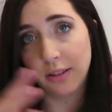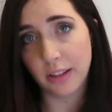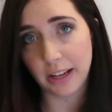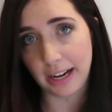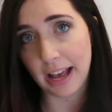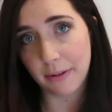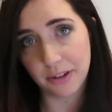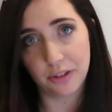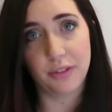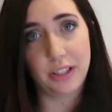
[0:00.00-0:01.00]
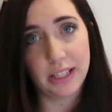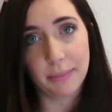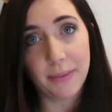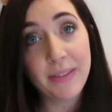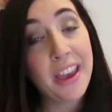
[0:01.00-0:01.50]
the night hours over the
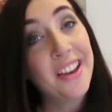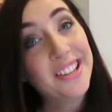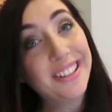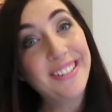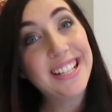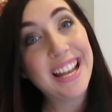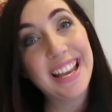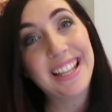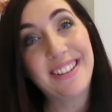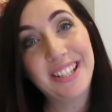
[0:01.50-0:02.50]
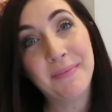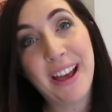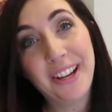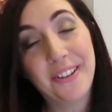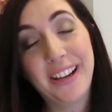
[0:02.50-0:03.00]
summer. So anyways, that was
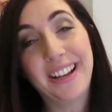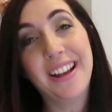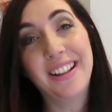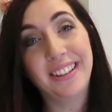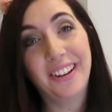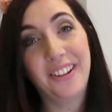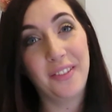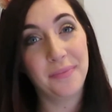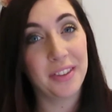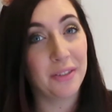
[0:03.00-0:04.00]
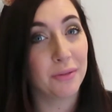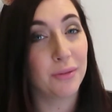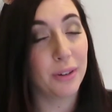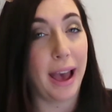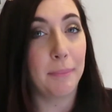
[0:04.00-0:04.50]
my quick little
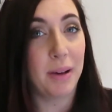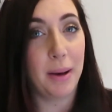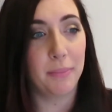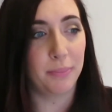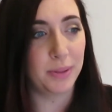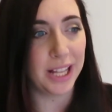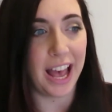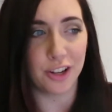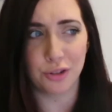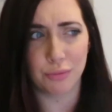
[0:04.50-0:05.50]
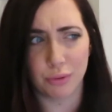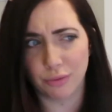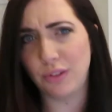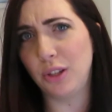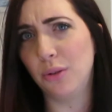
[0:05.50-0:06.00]
wrap up /
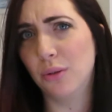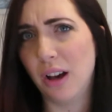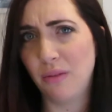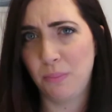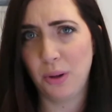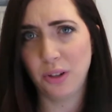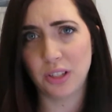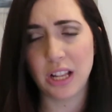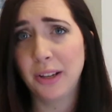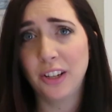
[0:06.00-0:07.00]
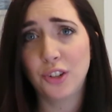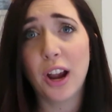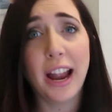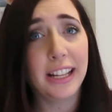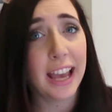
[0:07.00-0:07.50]
review of books. I'm gonna
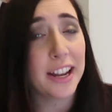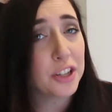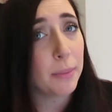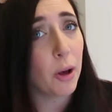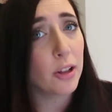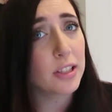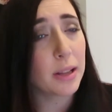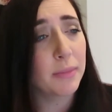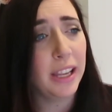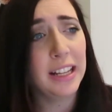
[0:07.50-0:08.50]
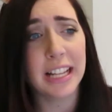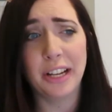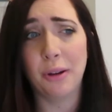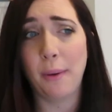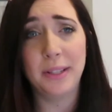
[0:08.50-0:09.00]
try to catch up on some things. I
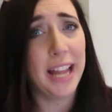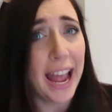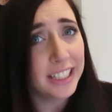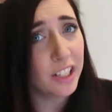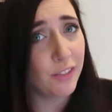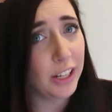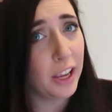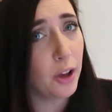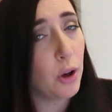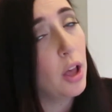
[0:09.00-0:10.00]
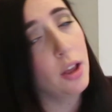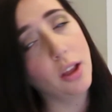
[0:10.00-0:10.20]
know I was tagged in a video